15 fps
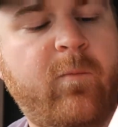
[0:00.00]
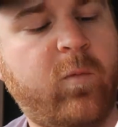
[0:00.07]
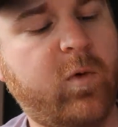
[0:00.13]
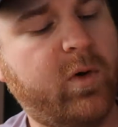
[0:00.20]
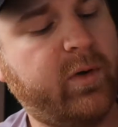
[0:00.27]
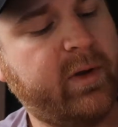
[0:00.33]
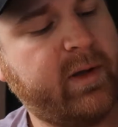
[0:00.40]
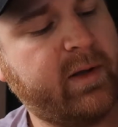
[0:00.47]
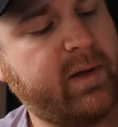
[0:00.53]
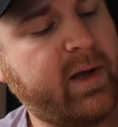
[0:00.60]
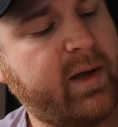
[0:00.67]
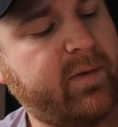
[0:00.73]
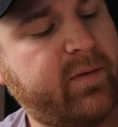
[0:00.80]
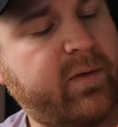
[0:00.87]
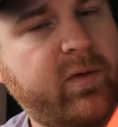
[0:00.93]
Really
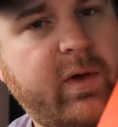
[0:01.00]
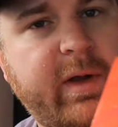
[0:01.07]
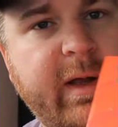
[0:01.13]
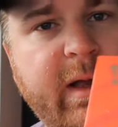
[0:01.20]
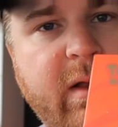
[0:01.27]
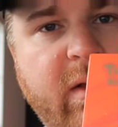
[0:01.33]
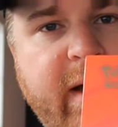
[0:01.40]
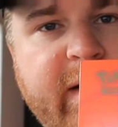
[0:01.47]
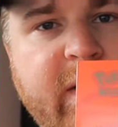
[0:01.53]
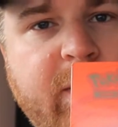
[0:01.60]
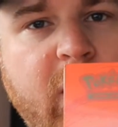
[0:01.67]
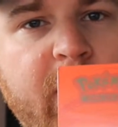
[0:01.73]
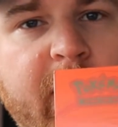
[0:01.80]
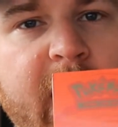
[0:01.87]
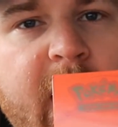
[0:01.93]
nice looking
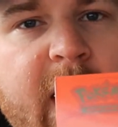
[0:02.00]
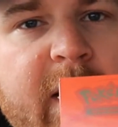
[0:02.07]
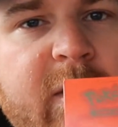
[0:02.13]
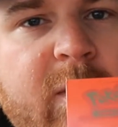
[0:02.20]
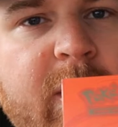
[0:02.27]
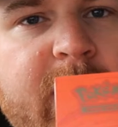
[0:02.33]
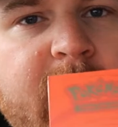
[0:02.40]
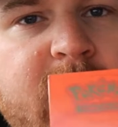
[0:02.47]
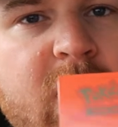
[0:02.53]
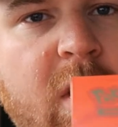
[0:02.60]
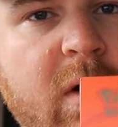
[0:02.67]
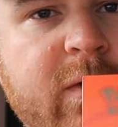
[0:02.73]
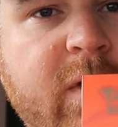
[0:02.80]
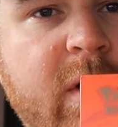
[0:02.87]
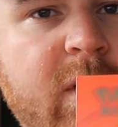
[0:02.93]
collectible box with the
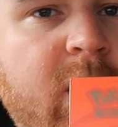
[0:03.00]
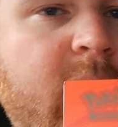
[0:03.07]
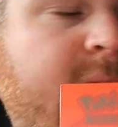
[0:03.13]
Charizard